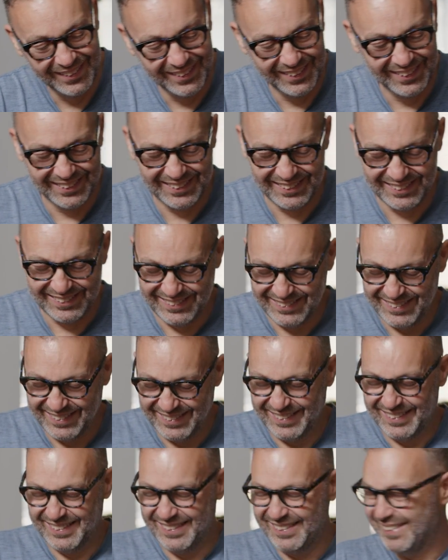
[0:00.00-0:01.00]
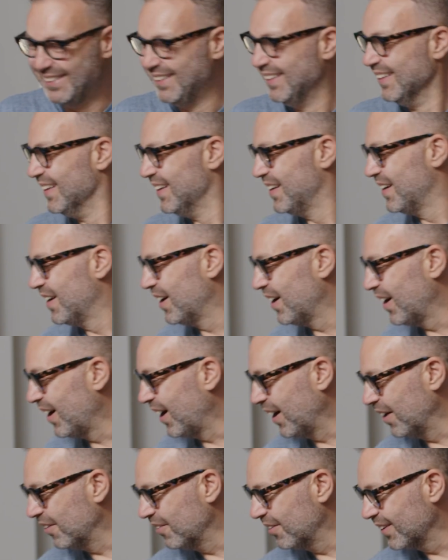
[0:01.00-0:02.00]
All
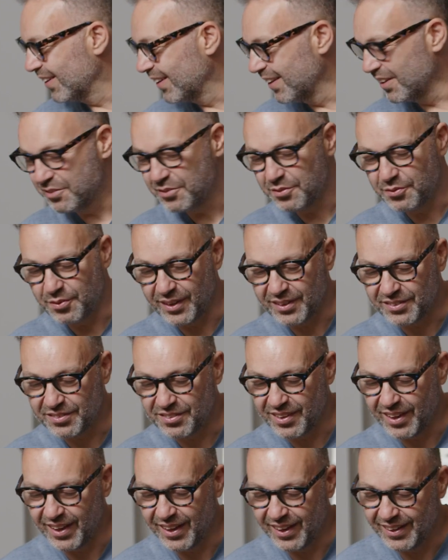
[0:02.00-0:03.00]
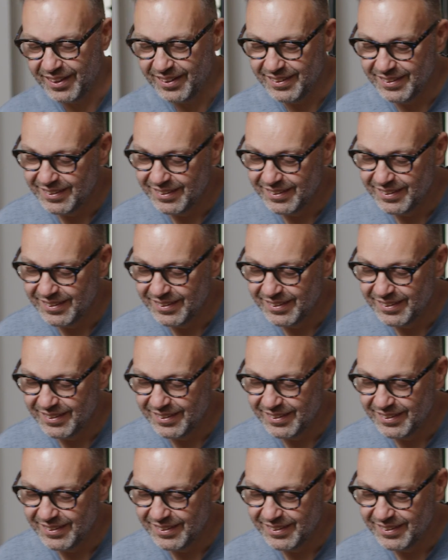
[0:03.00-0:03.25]
right, let's fix that.